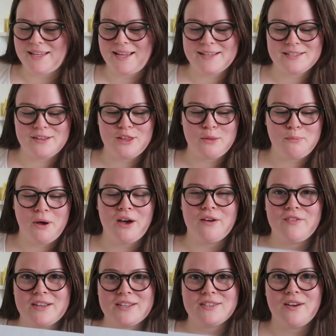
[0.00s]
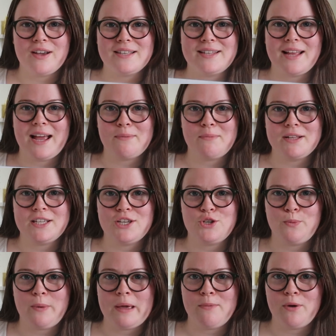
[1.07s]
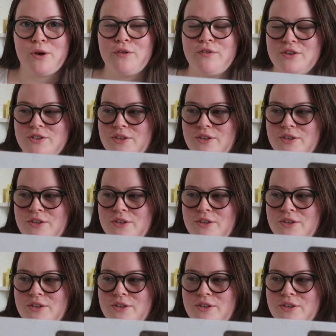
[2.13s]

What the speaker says: It's like the perfect size to hang my tissue paper over.